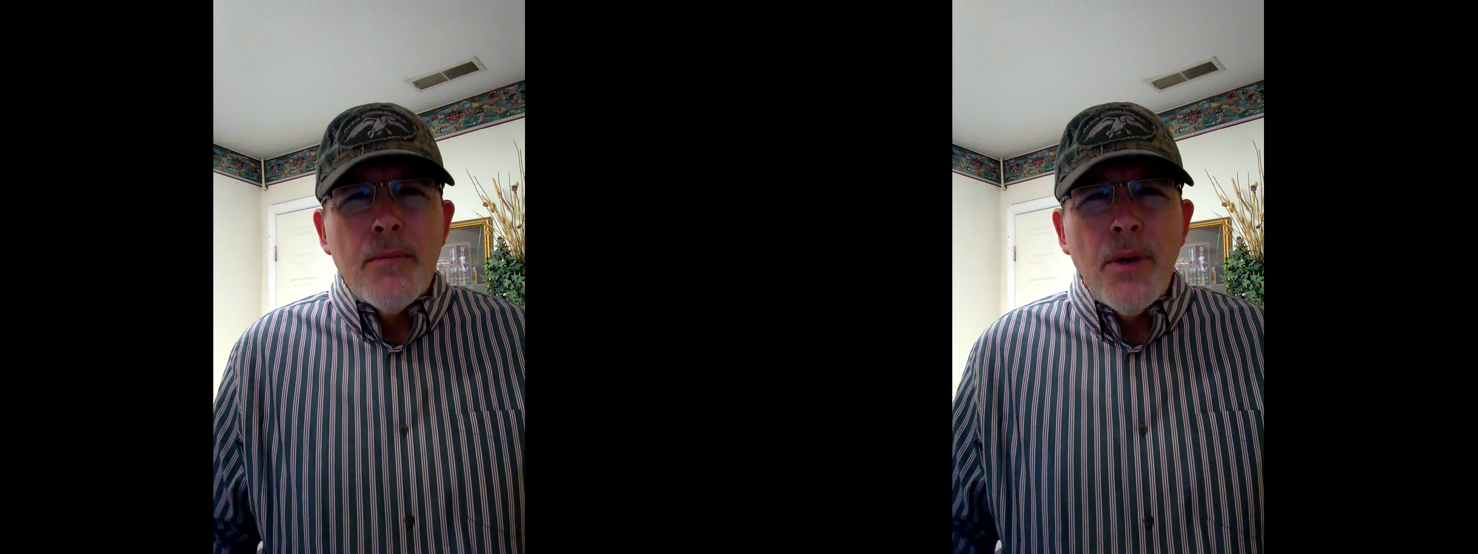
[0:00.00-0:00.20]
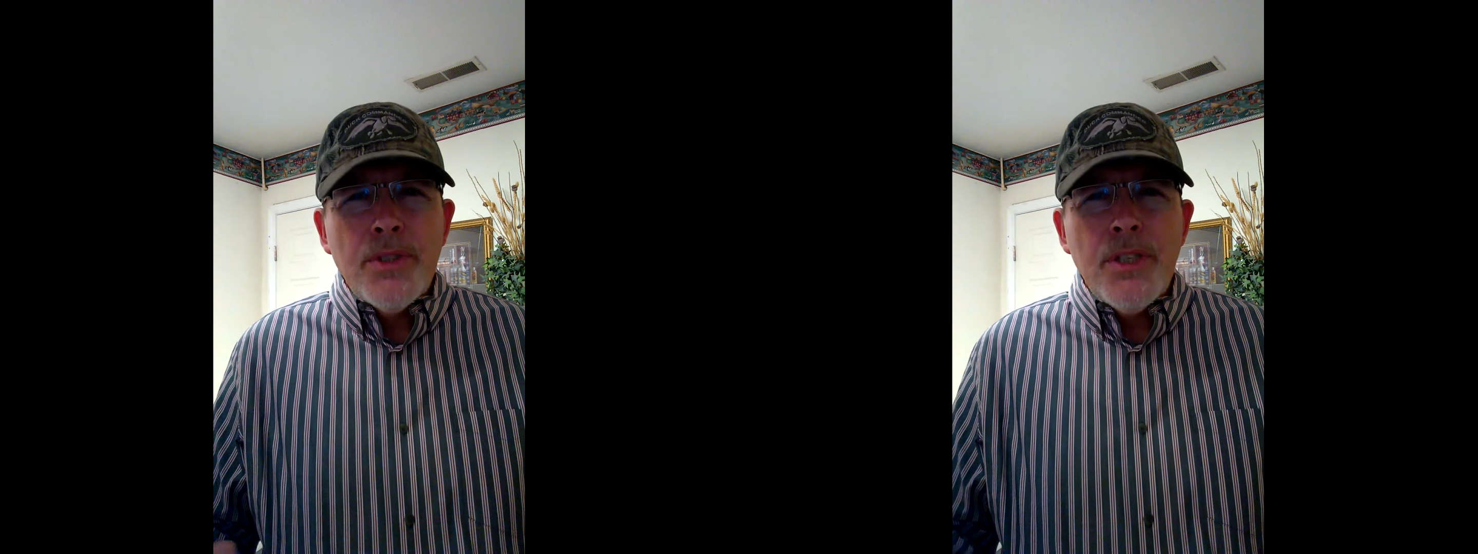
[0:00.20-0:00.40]

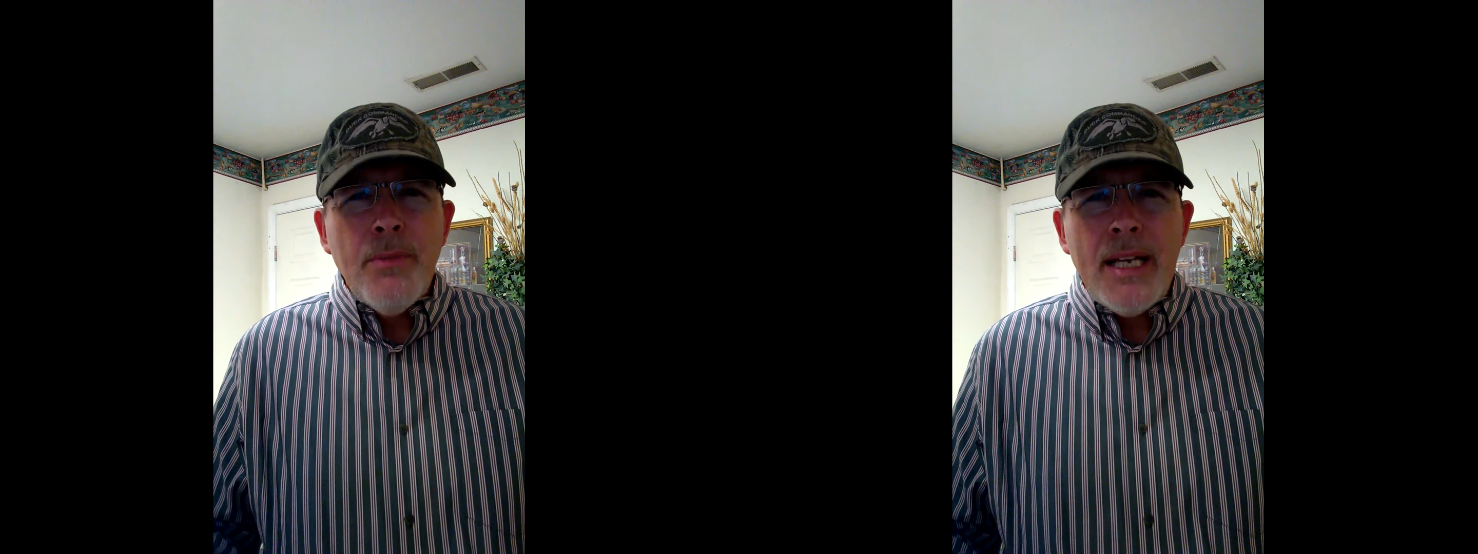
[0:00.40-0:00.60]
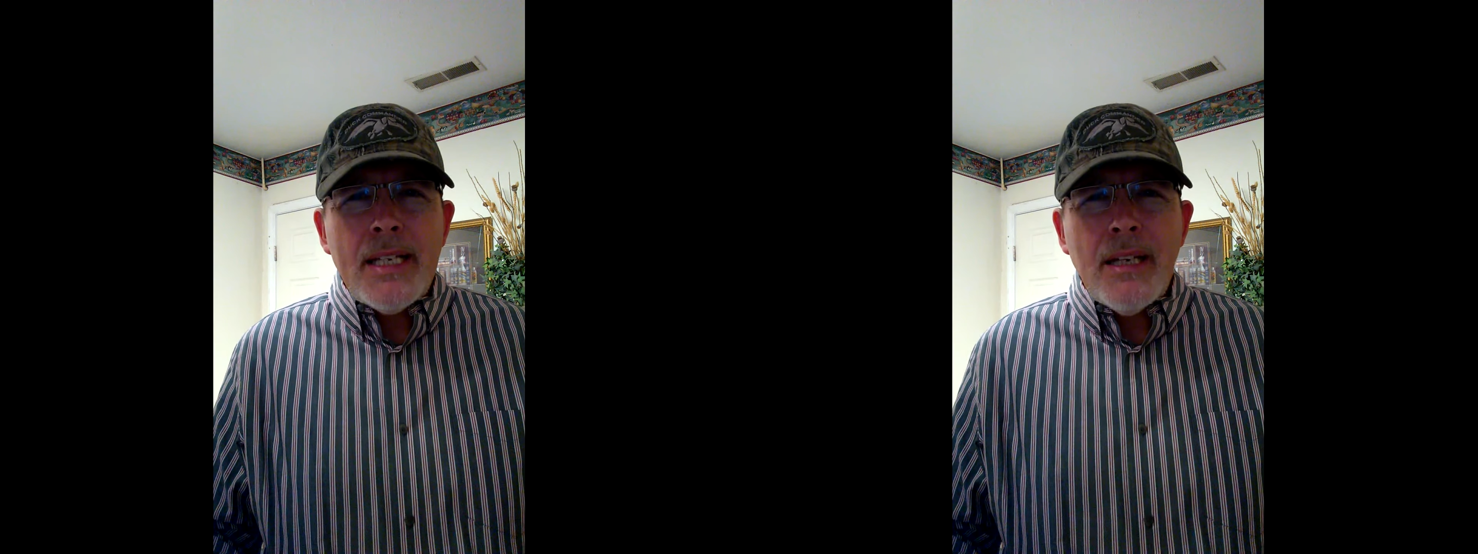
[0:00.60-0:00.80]
But when you
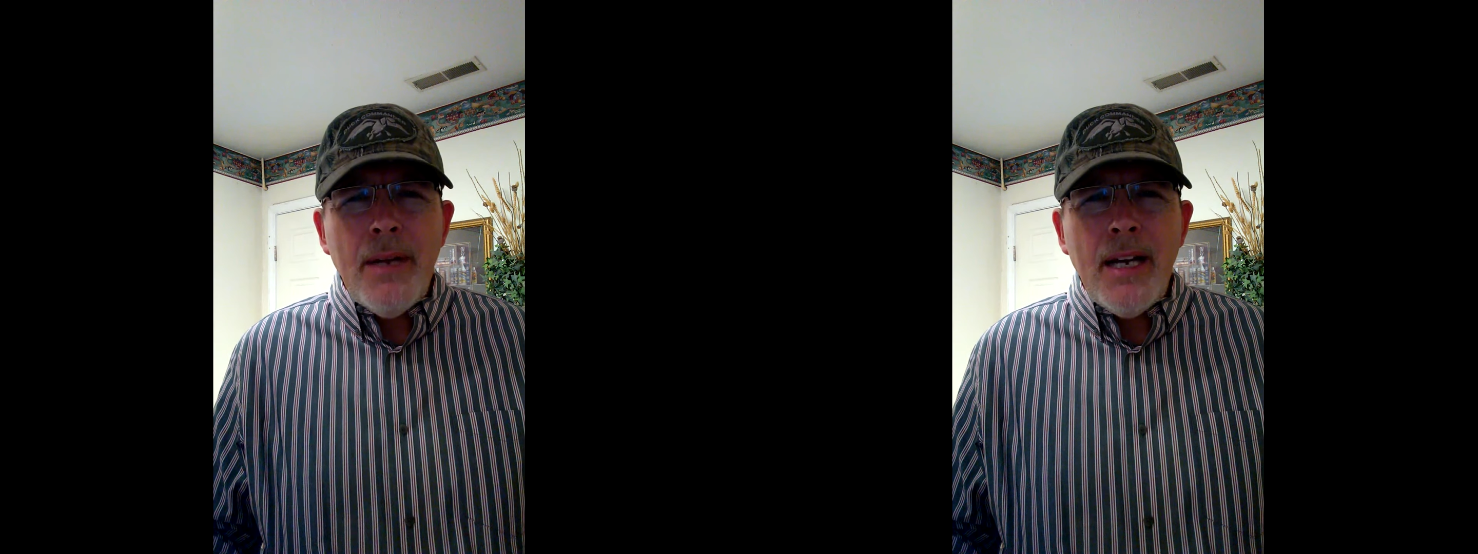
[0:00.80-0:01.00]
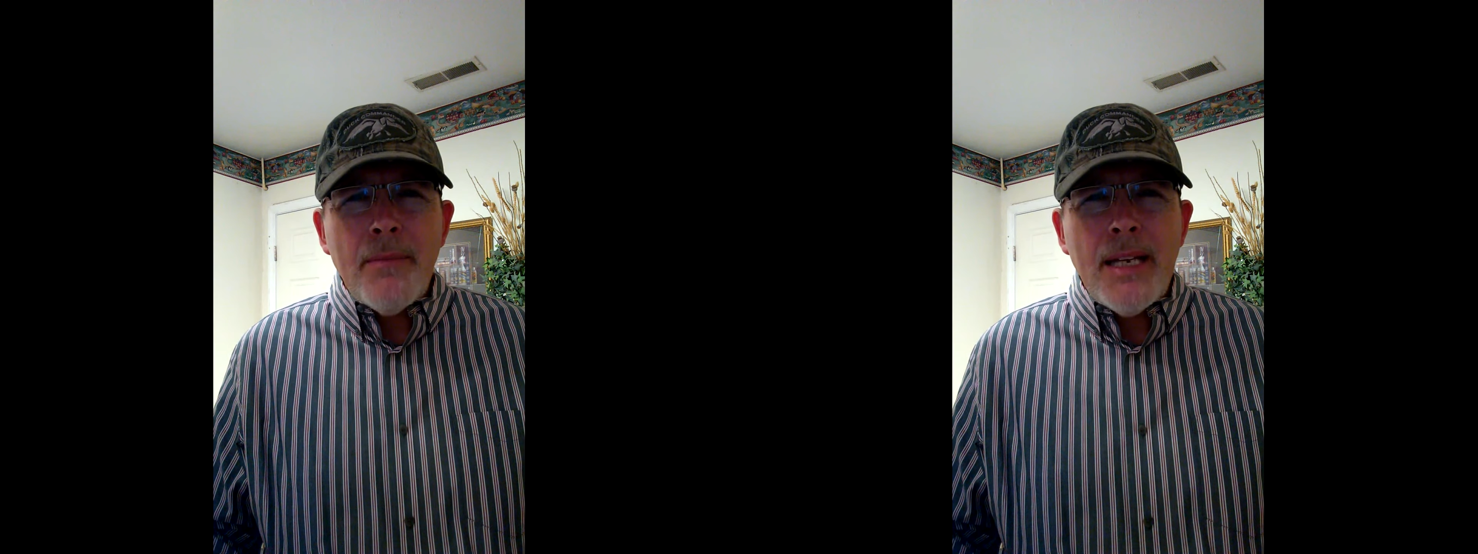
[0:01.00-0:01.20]
make it
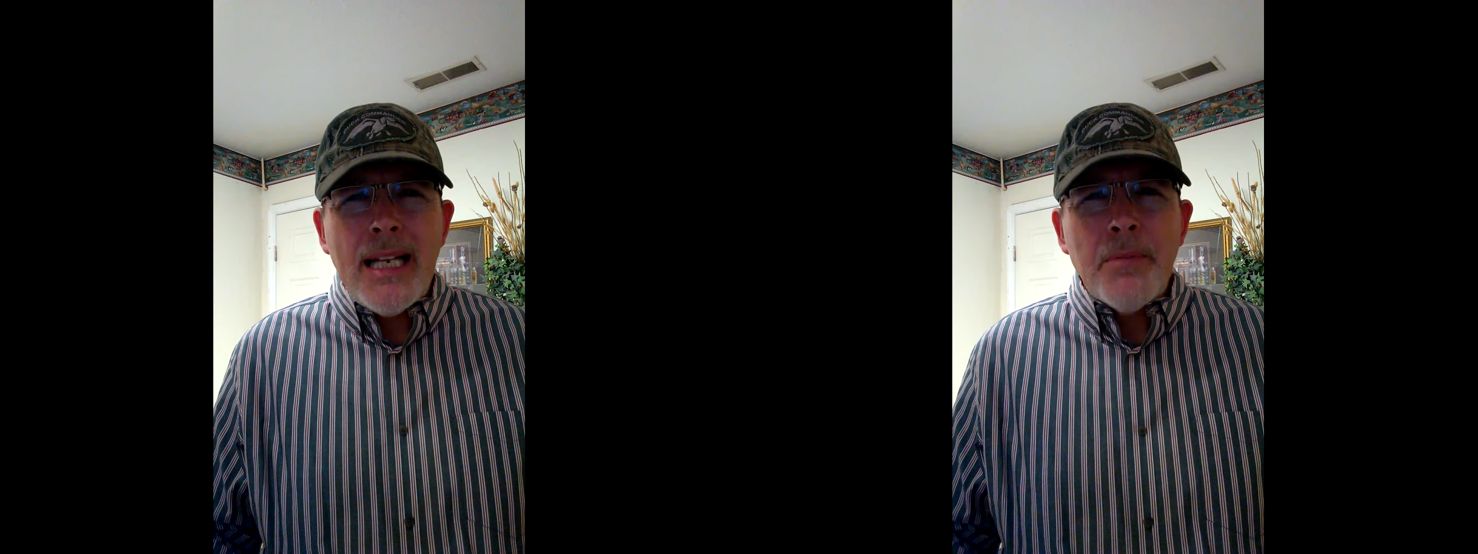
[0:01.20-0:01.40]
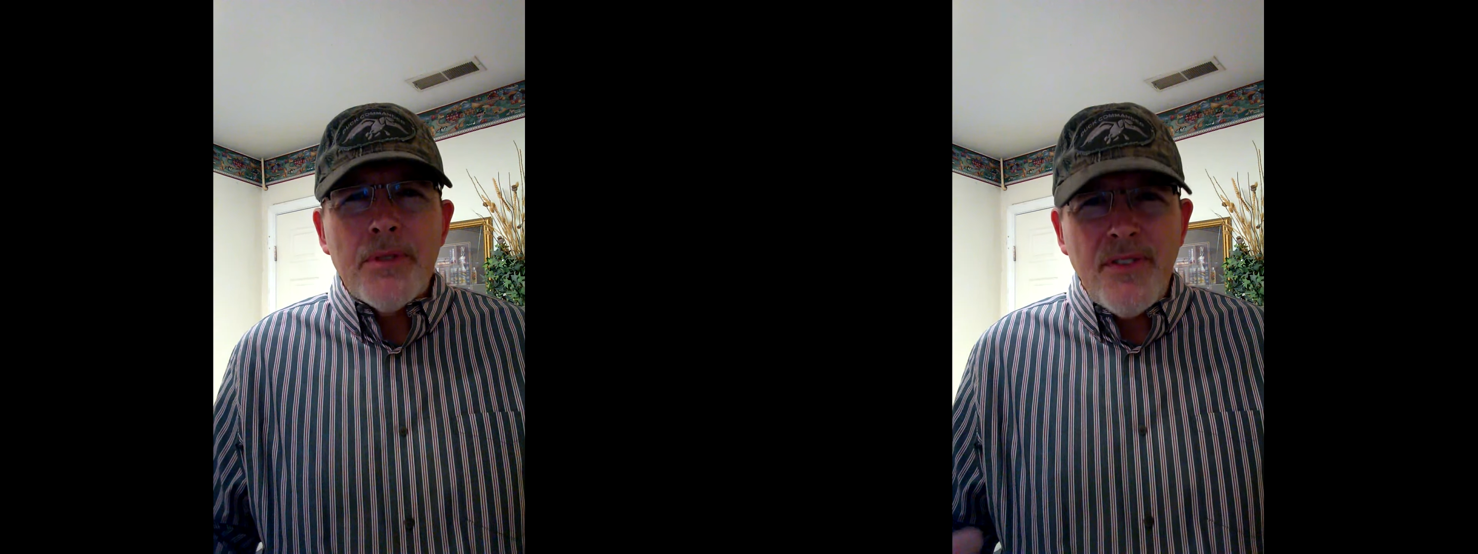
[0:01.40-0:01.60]
about being
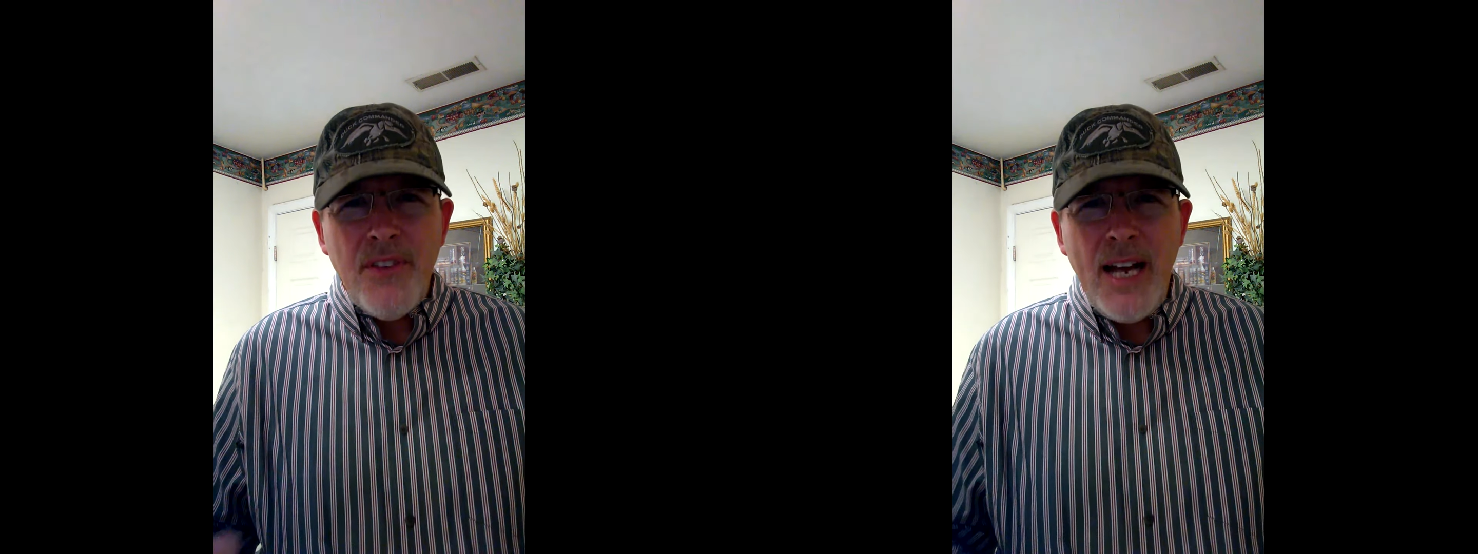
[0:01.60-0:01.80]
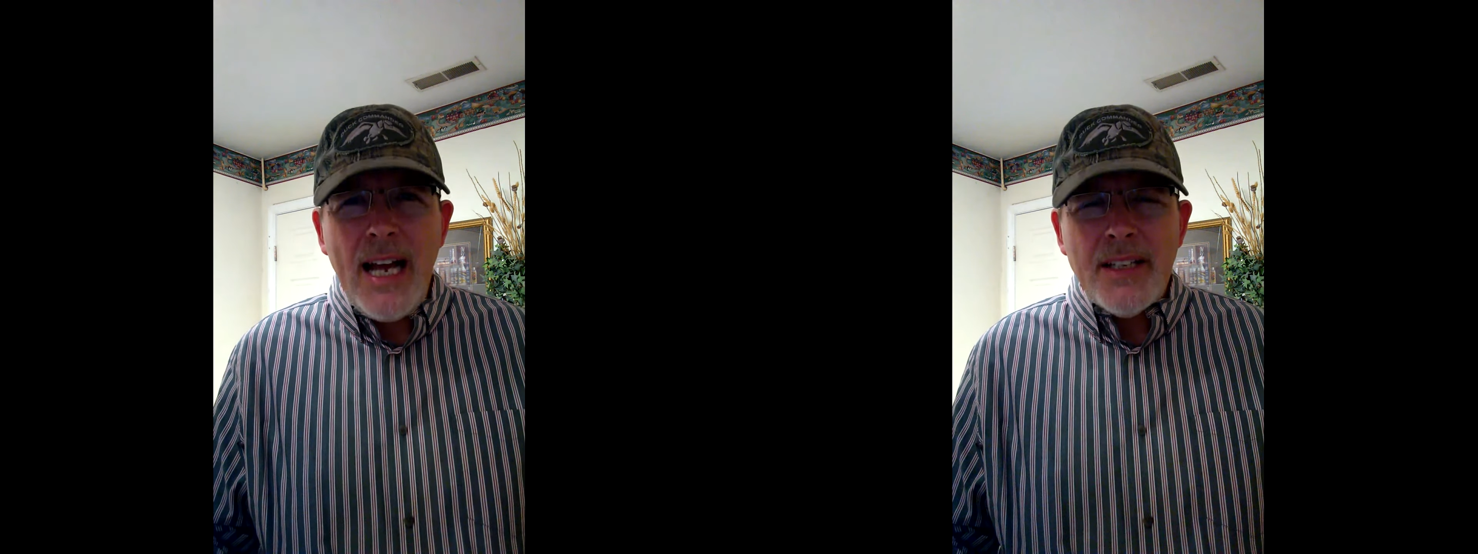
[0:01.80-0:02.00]
able to
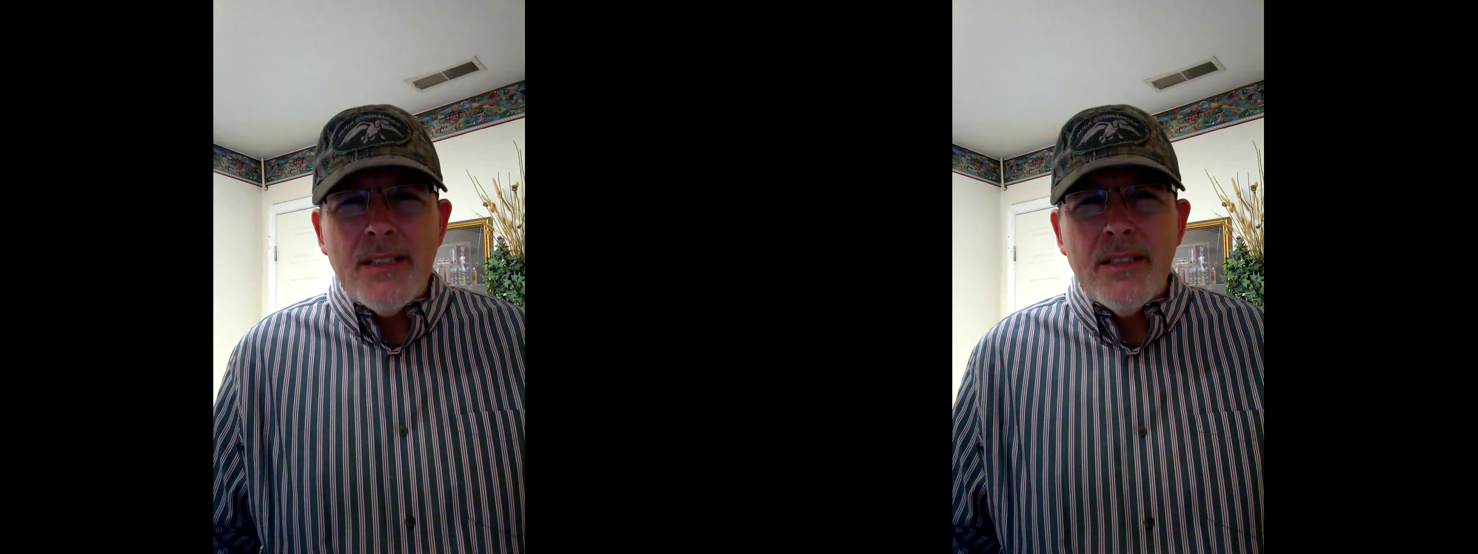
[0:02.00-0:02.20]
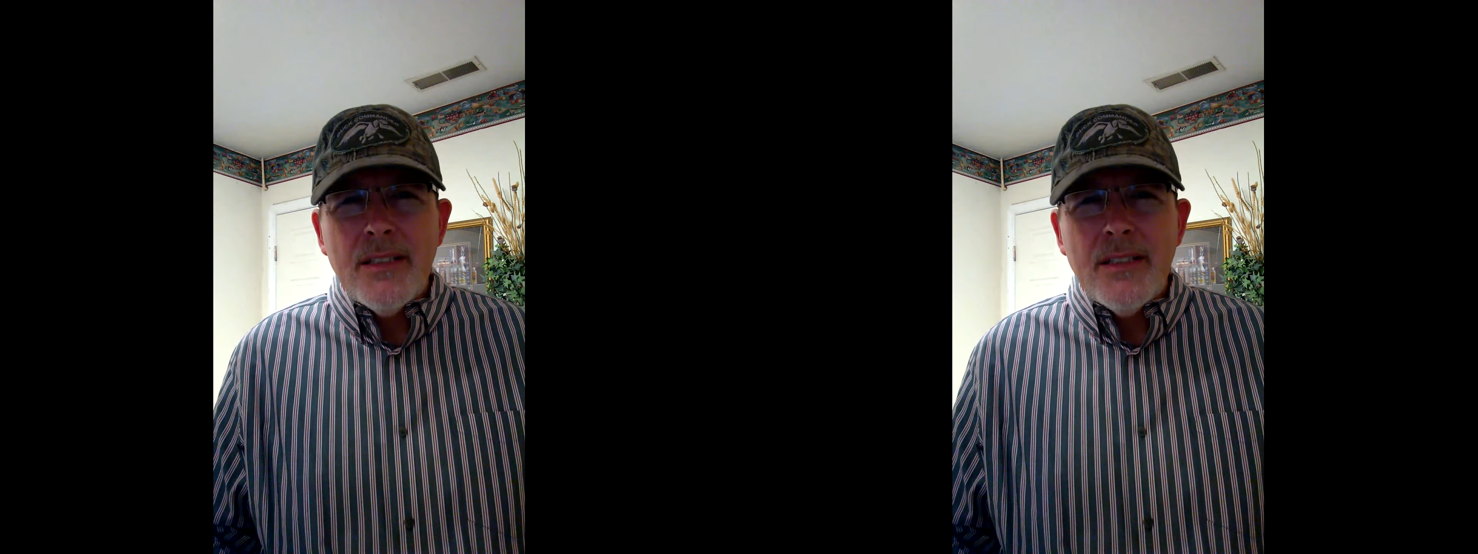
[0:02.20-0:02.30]
fight